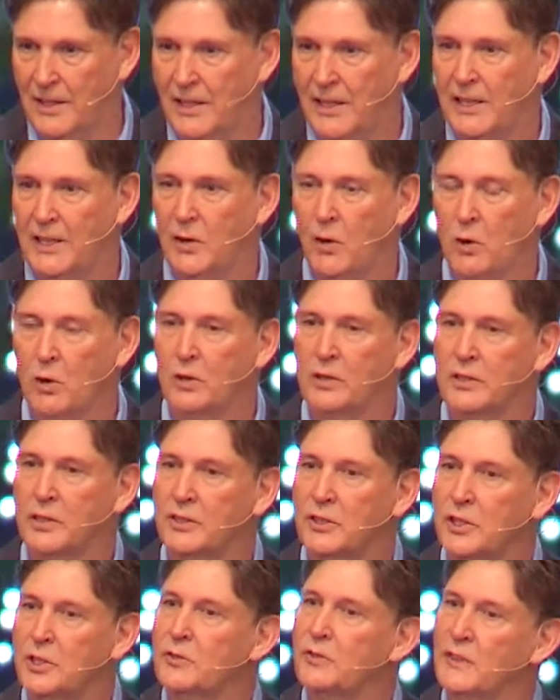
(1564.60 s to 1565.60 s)
in order to
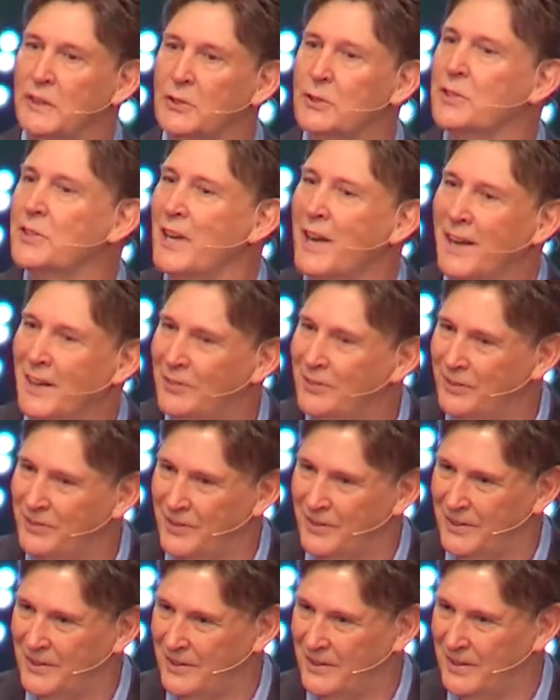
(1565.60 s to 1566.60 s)
just feel safe.
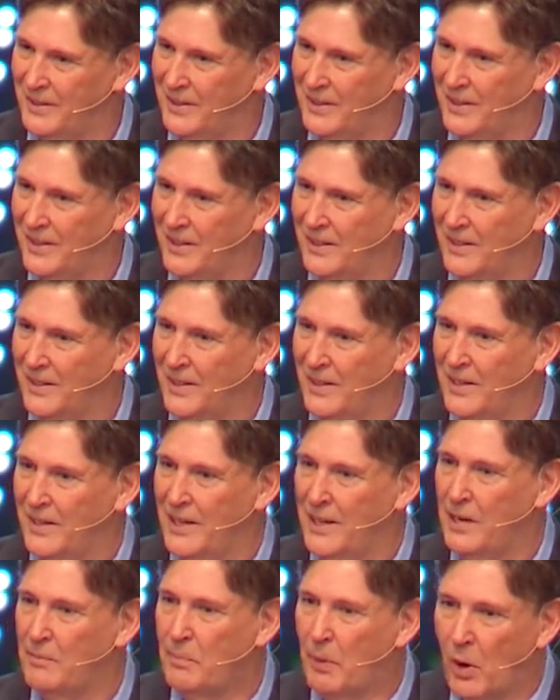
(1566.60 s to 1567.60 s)

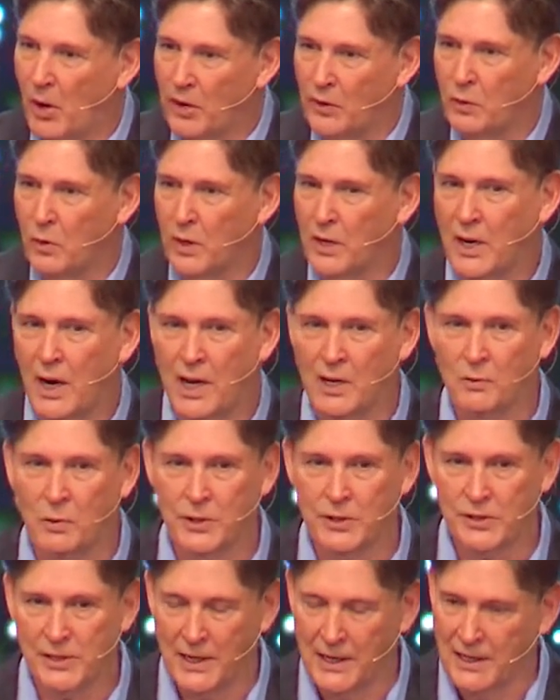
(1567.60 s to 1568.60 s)
And part of what God
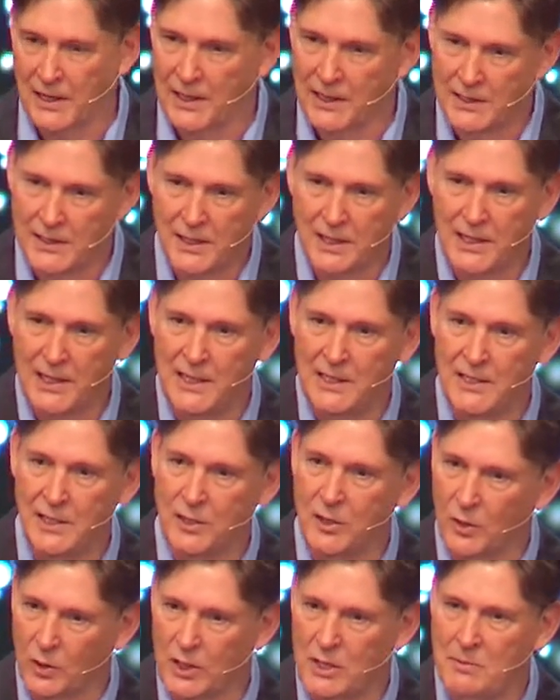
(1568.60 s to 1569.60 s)
was saying is these
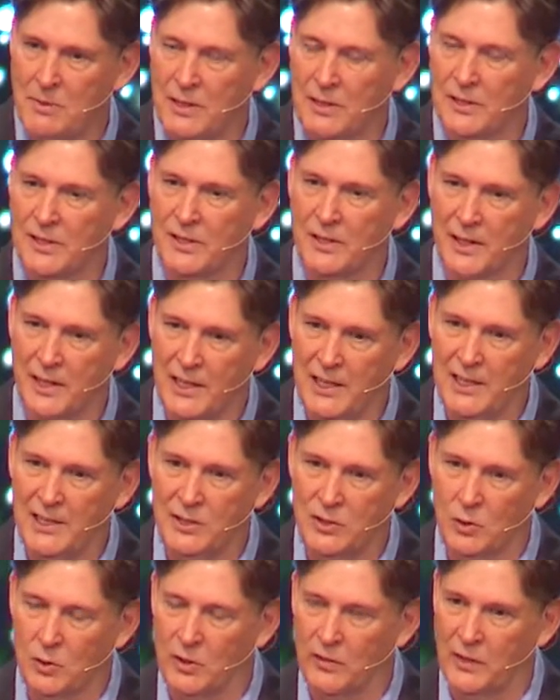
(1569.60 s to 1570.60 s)
agreements, these
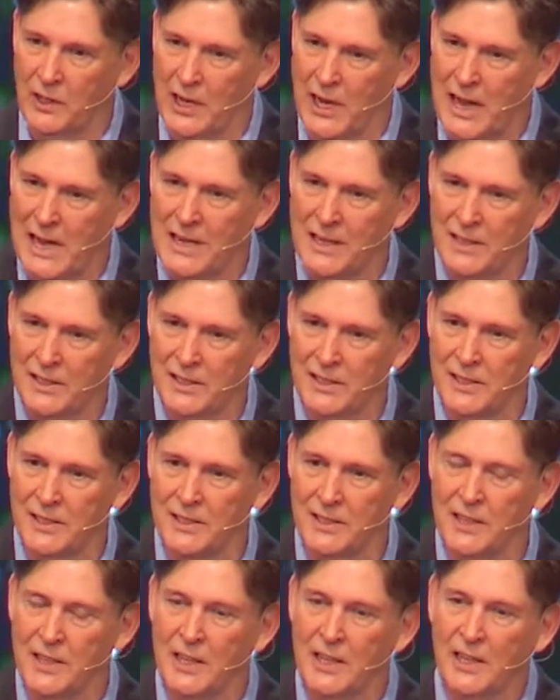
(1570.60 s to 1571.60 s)
sort of
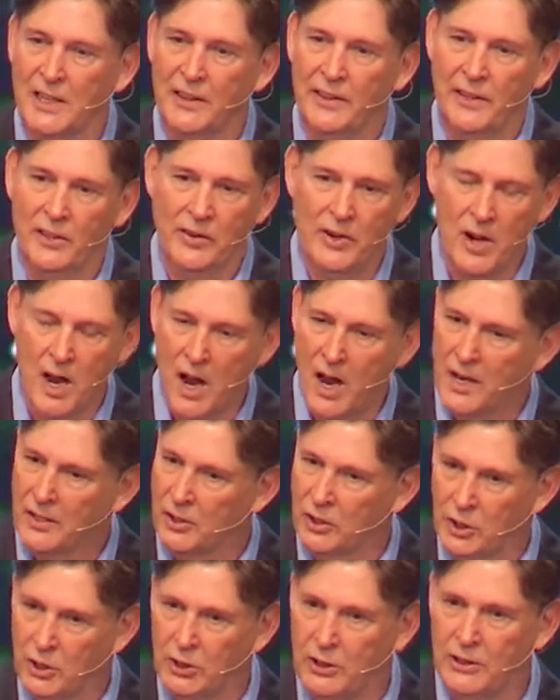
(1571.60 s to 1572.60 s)
alliances, they're
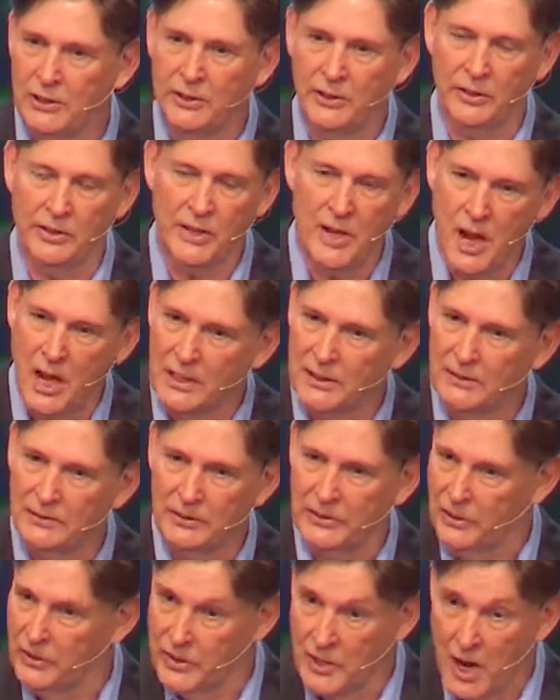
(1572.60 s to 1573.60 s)
not good, they're
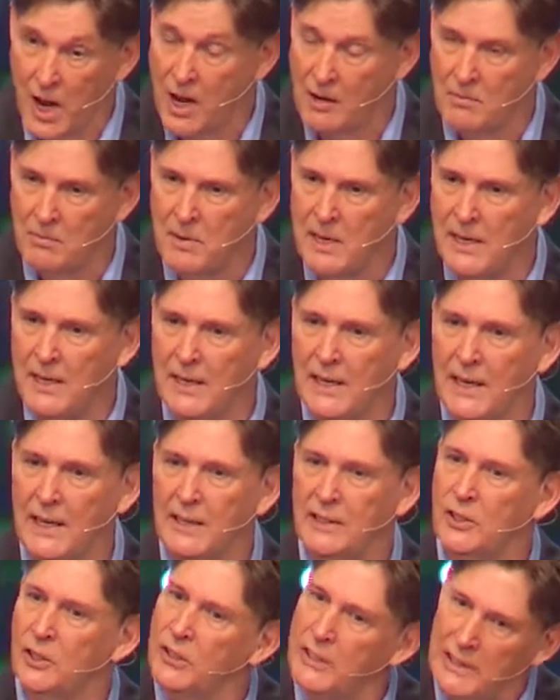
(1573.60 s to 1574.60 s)
not me,
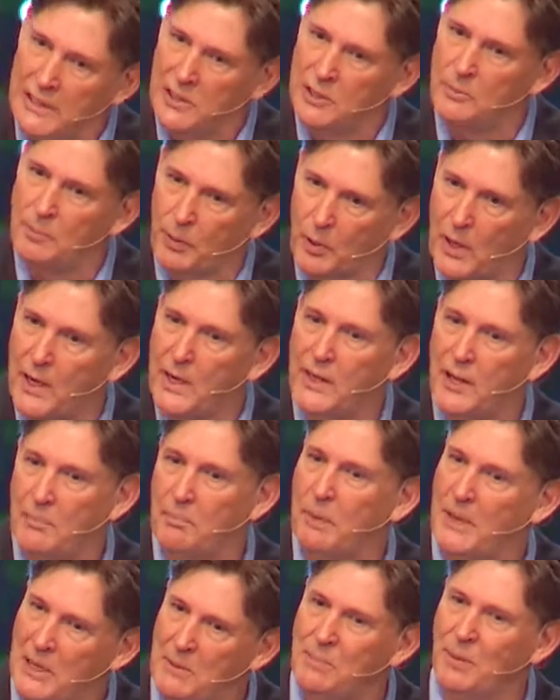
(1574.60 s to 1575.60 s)
and you need to pray that
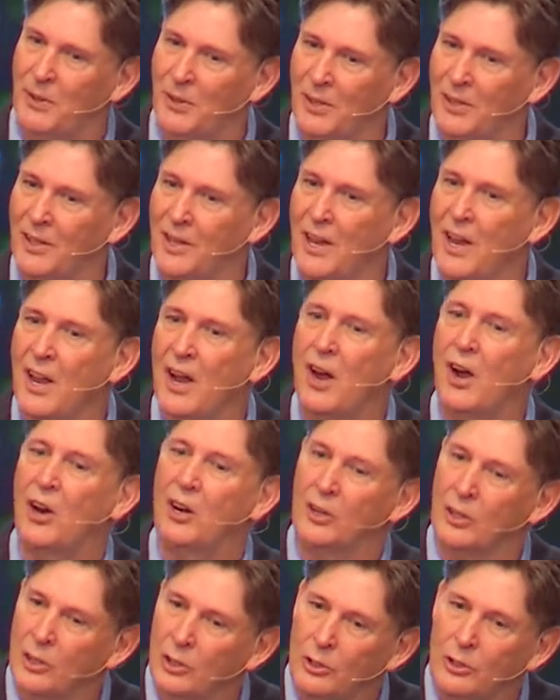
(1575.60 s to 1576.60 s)
people
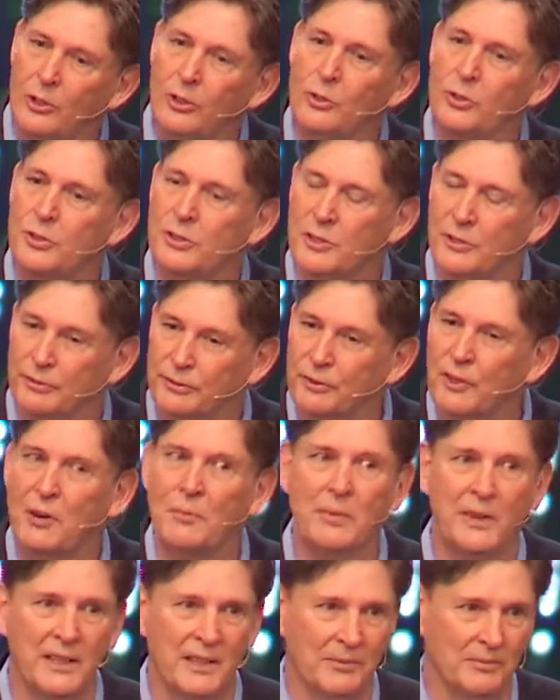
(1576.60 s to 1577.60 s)
are loosed
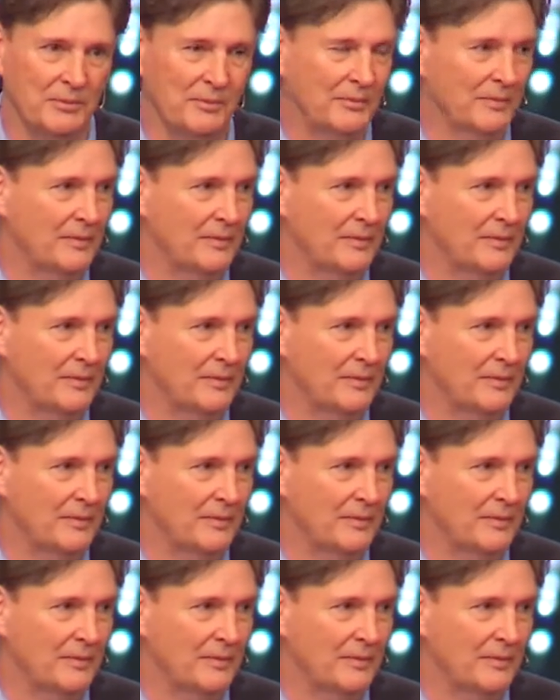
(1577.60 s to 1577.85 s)
from them.